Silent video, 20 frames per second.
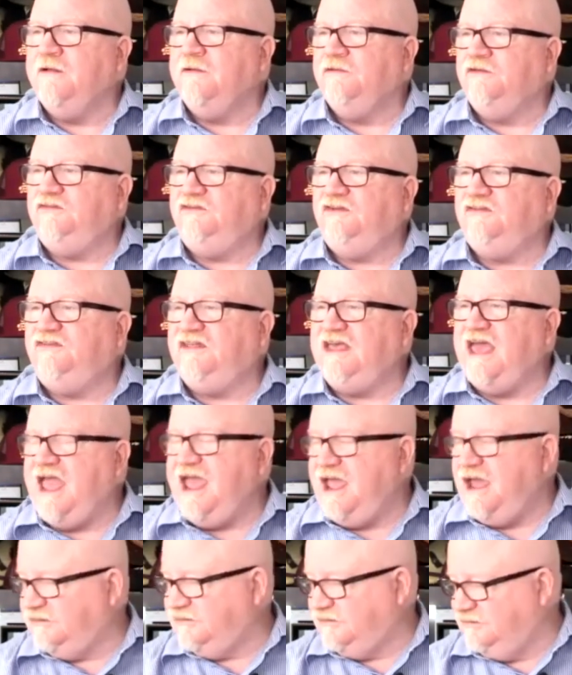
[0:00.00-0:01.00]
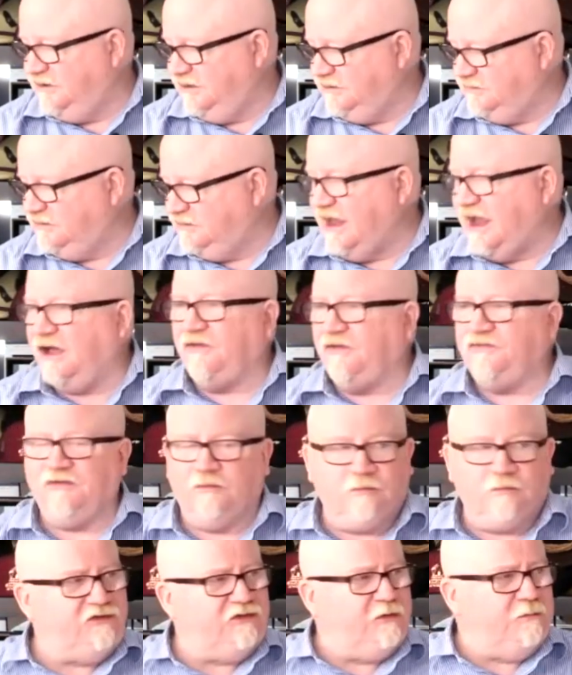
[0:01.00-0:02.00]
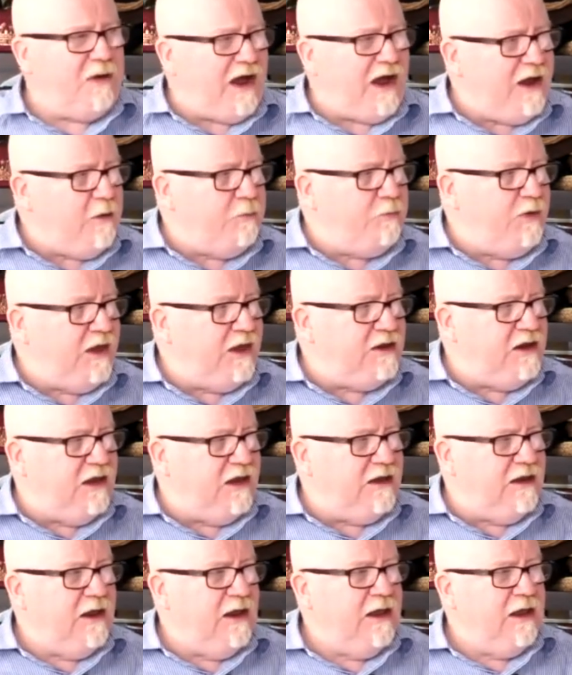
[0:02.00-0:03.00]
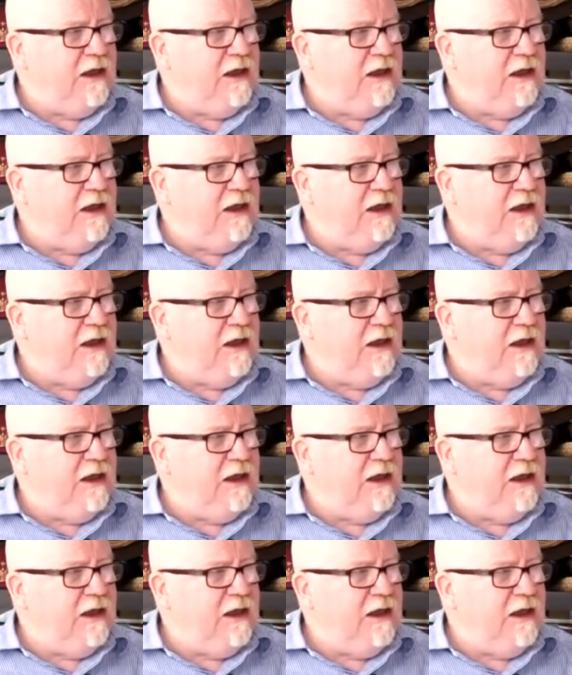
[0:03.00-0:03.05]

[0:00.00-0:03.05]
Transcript: This is the AX6000, which in my opinion